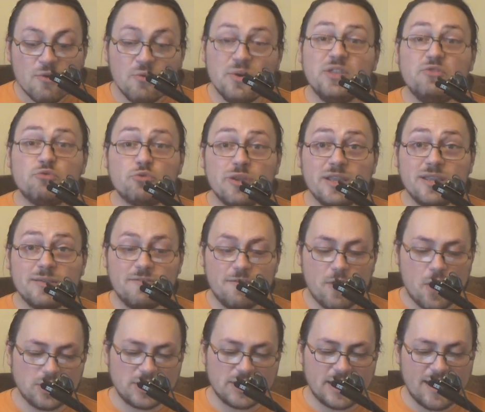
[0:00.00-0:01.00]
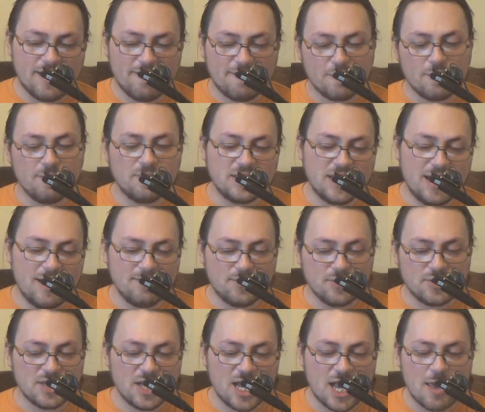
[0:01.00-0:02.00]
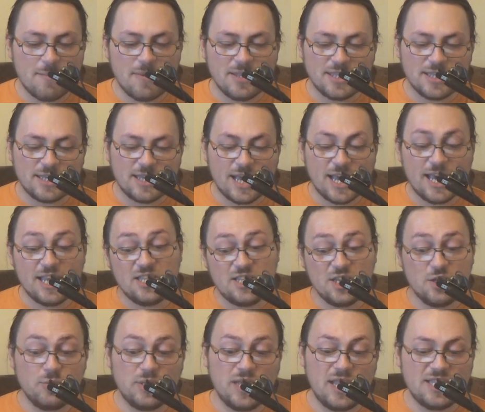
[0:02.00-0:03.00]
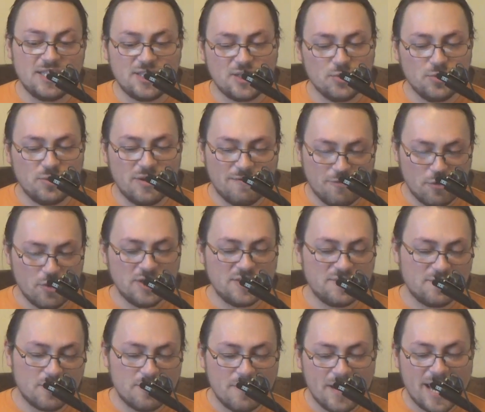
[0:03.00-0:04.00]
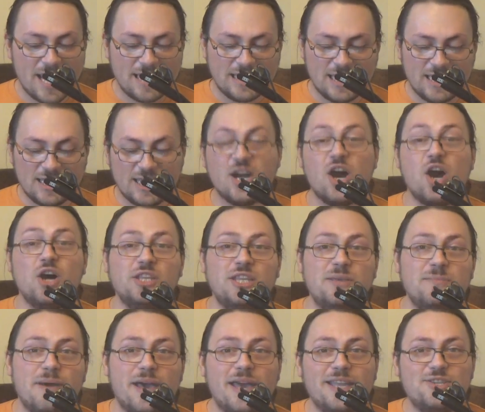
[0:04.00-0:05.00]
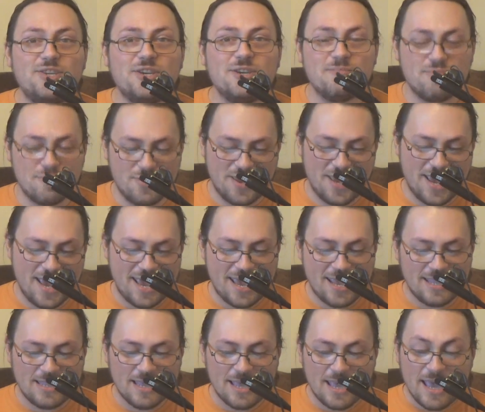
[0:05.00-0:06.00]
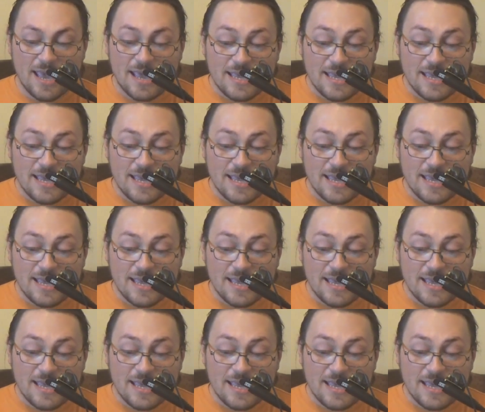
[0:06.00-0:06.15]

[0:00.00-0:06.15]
We drink vodka from time to time and the guy donates to A Voice for Men and the Honey Badger Brigade,